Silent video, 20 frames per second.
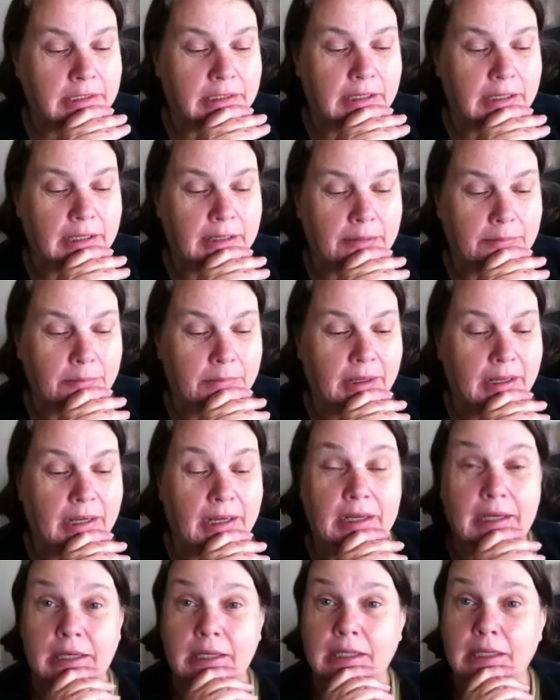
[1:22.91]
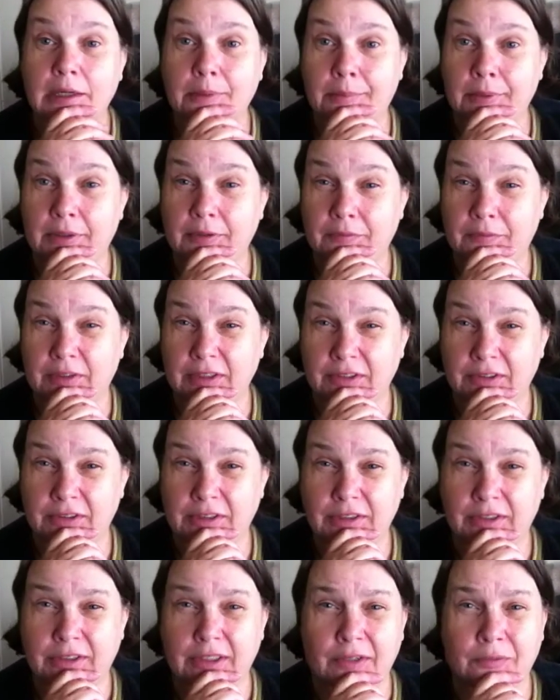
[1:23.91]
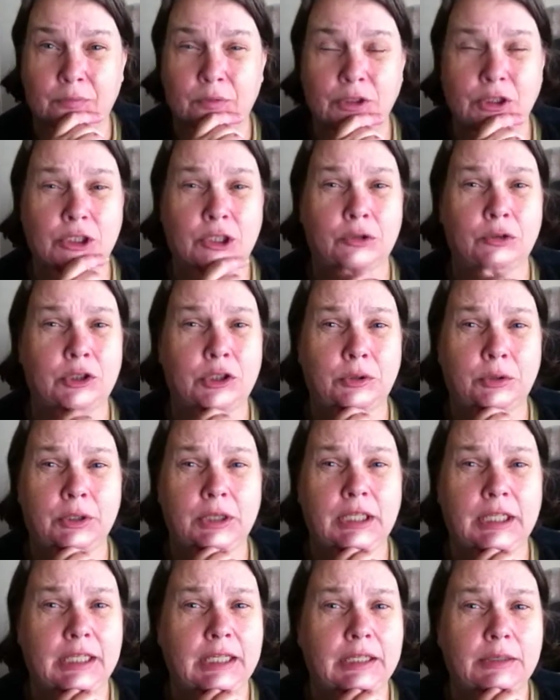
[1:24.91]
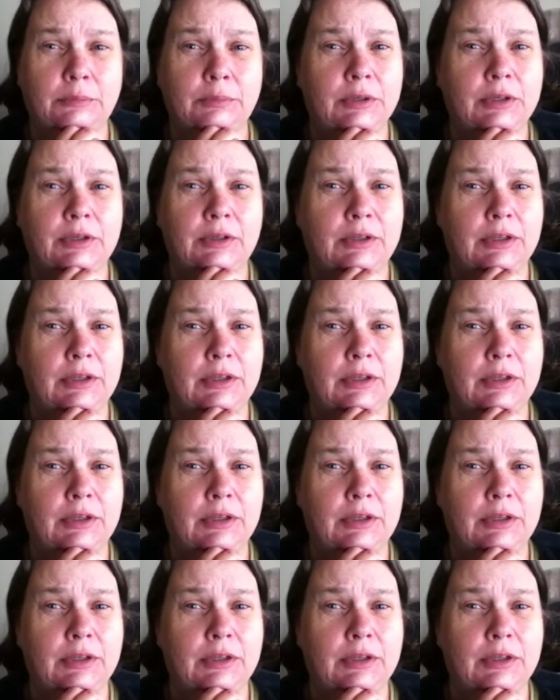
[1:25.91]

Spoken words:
and a little bit of Disney stuff which I'll do at the end,